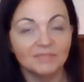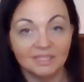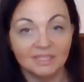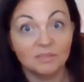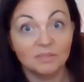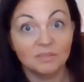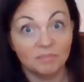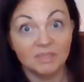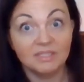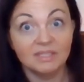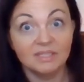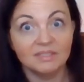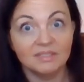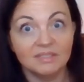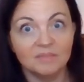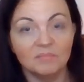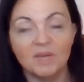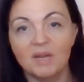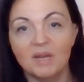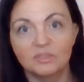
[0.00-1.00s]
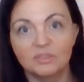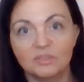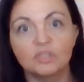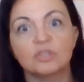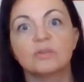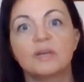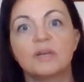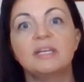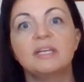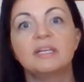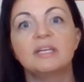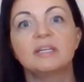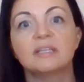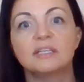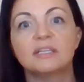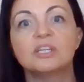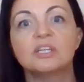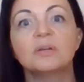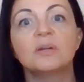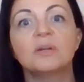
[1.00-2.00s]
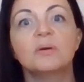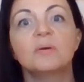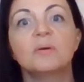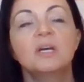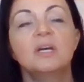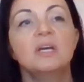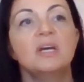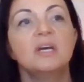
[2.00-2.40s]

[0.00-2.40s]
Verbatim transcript: That's my system. I was training Kenshodo.